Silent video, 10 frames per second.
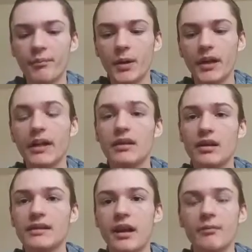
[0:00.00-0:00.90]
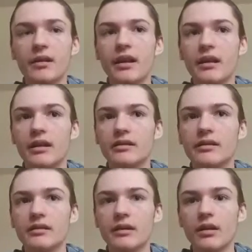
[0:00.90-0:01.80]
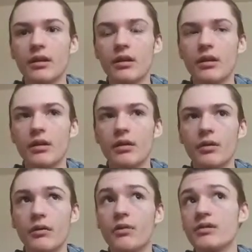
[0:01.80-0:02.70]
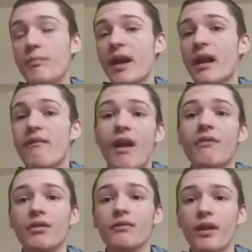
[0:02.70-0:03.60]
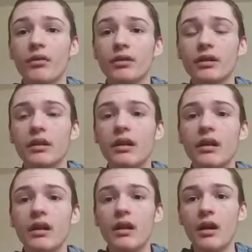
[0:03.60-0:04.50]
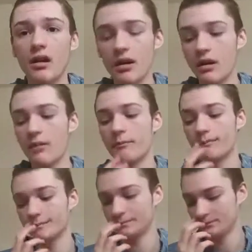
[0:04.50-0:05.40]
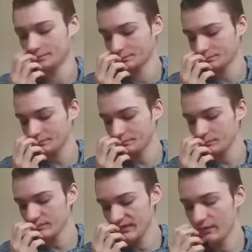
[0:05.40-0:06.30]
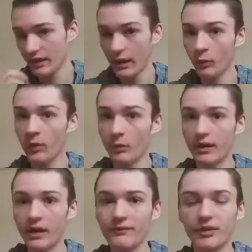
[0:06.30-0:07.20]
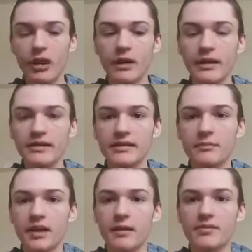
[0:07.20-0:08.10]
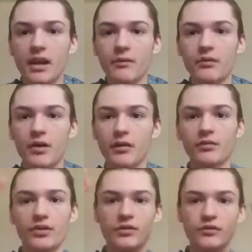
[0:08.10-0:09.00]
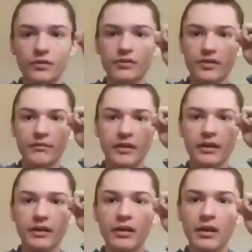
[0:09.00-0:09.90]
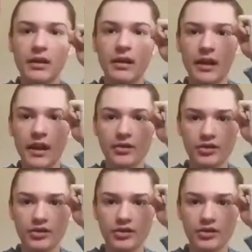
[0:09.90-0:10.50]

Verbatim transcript: but it does happen and it's the worst pain I've ever felt. Um, the elbow one I forgot is sometimes I will go to do something and